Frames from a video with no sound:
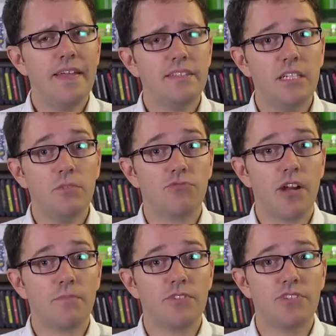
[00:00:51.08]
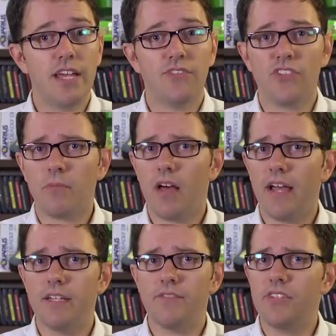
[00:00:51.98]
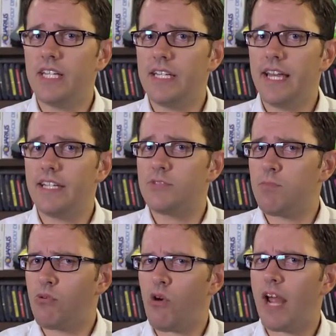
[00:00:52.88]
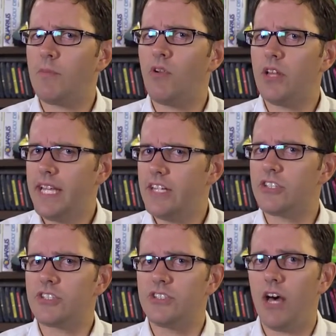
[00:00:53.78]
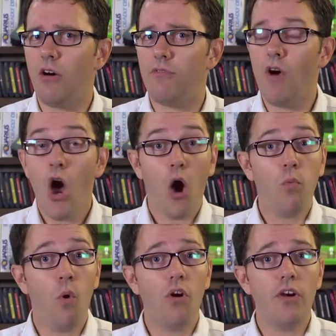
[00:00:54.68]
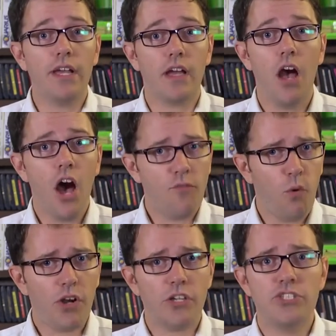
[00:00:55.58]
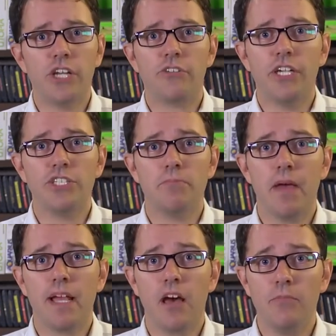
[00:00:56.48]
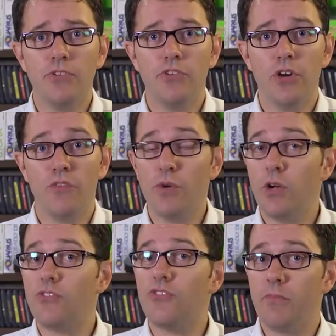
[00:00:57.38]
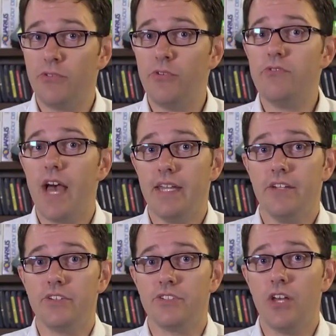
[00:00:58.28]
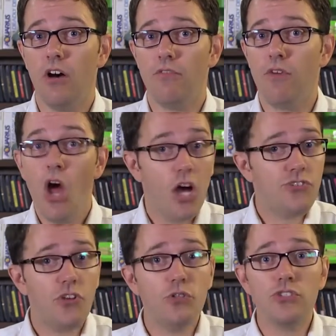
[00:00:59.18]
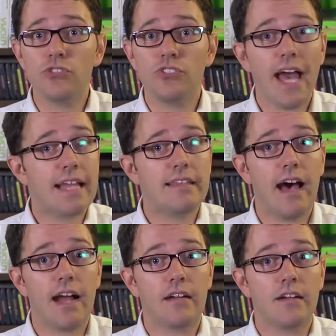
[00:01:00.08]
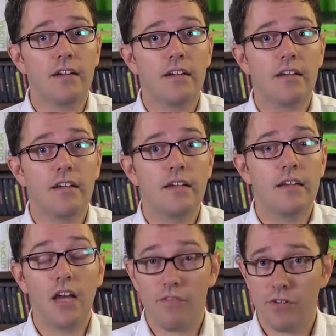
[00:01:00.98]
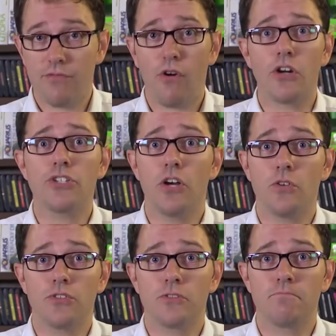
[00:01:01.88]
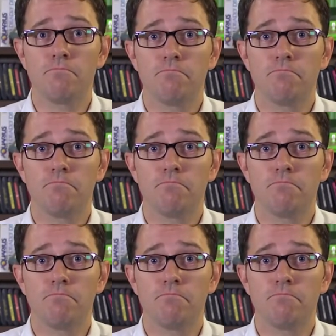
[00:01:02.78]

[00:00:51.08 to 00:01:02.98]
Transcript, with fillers: They seem to represent some kind of teenage primal inner self, a warning of what our generation may come to if we don't subdue that inner self, a social satire covered in fart jokes.